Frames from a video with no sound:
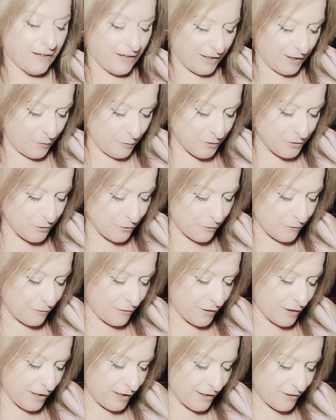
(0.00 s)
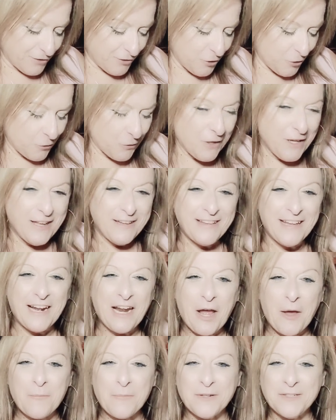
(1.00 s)
He was so funny. So that
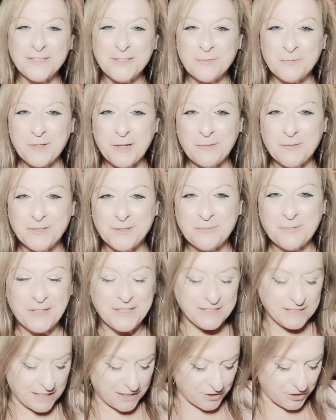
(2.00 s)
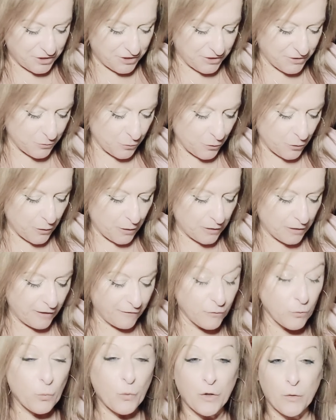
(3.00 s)
happens sometimes in my sessions where a
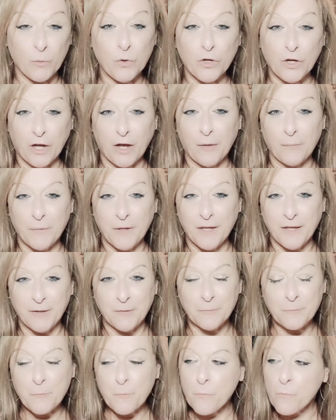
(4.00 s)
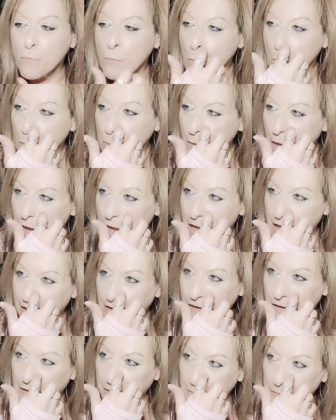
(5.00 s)
loved one will come in
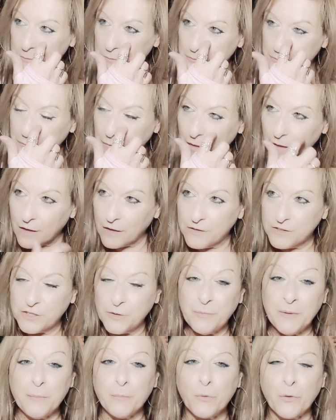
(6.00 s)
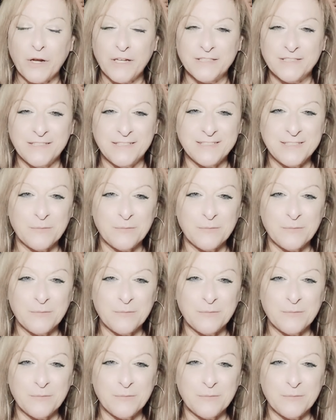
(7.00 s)
and to be present.